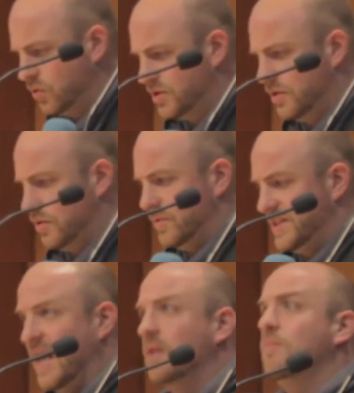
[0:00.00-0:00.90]
to
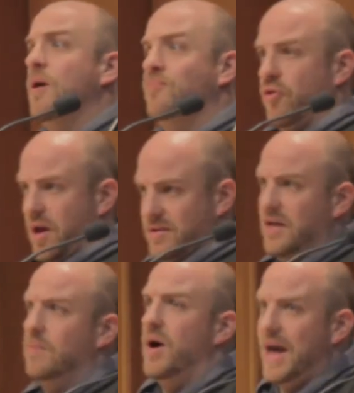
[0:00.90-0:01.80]
sell my product,
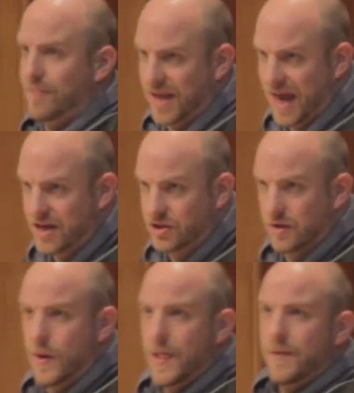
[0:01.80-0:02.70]
sell my application,
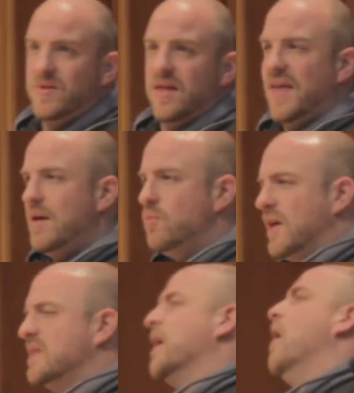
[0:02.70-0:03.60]
they will
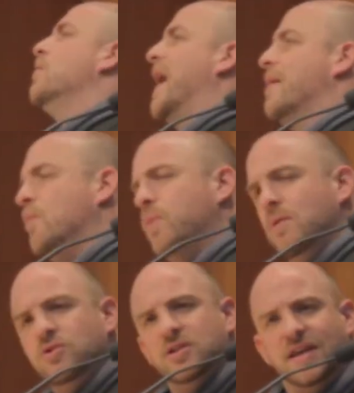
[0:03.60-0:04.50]
then say, okay, well, we
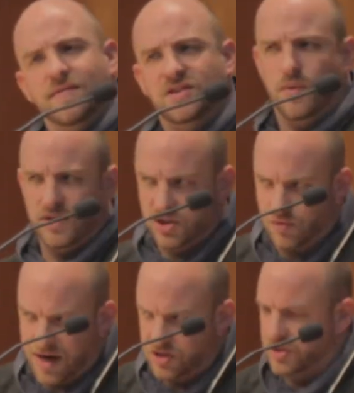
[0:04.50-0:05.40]
will just give it to our
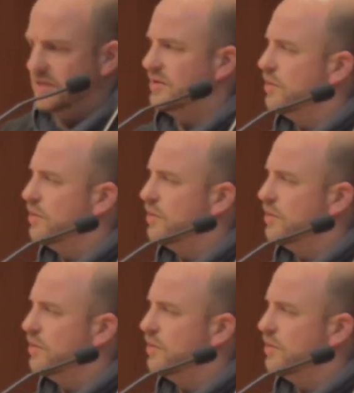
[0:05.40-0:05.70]
strategists, who